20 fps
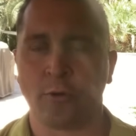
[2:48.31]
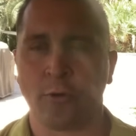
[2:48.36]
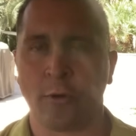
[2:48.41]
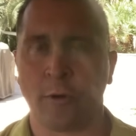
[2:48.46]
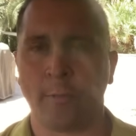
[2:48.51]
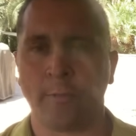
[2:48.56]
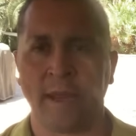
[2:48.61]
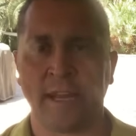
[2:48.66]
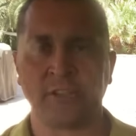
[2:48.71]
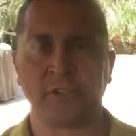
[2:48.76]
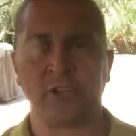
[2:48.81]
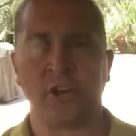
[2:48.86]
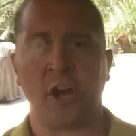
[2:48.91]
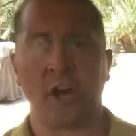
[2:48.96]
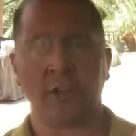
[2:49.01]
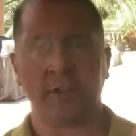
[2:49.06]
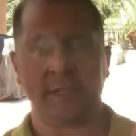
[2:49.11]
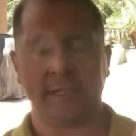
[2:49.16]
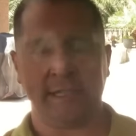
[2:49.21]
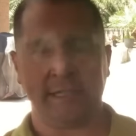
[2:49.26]
or major
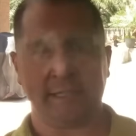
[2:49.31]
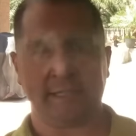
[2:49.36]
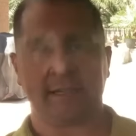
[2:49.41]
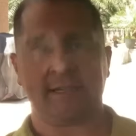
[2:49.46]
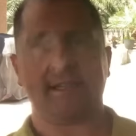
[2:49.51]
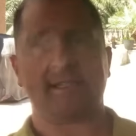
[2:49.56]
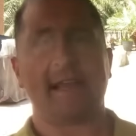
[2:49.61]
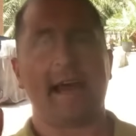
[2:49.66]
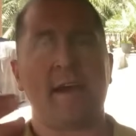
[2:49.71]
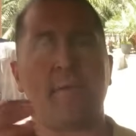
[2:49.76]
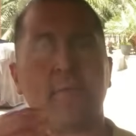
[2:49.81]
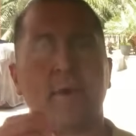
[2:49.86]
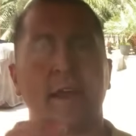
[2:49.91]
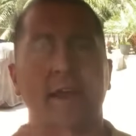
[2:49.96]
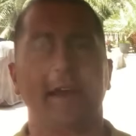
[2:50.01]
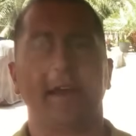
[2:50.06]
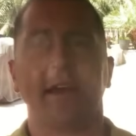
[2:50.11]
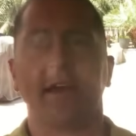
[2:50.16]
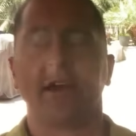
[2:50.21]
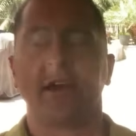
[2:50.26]
holidays, because that
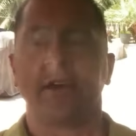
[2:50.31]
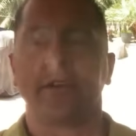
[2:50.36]
way